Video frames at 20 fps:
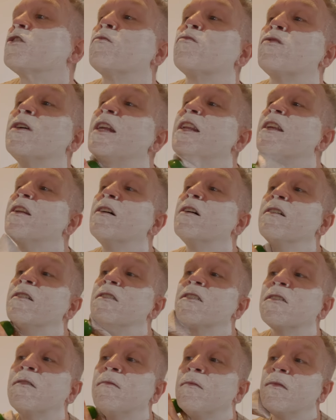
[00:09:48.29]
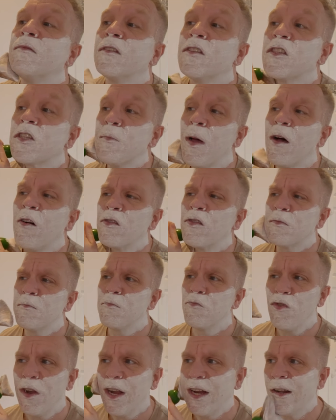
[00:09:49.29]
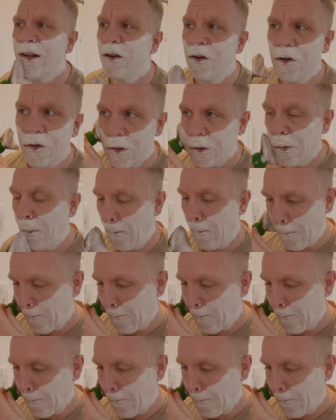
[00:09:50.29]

up really nice. Smells really nice.